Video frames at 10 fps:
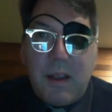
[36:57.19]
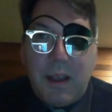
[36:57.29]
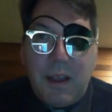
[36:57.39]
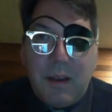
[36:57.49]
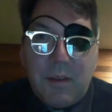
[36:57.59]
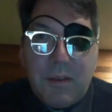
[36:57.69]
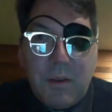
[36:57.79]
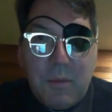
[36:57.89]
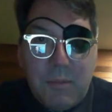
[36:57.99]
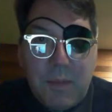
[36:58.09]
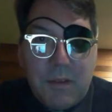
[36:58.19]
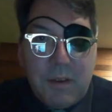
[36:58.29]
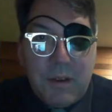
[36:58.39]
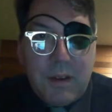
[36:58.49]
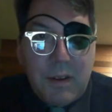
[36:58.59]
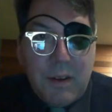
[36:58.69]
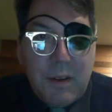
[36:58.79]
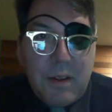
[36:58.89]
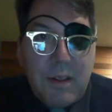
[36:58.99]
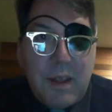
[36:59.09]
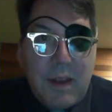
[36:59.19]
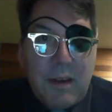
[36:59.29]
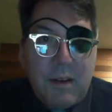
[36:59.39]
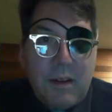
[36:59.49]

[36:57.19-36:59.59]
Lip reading: He also mentioned that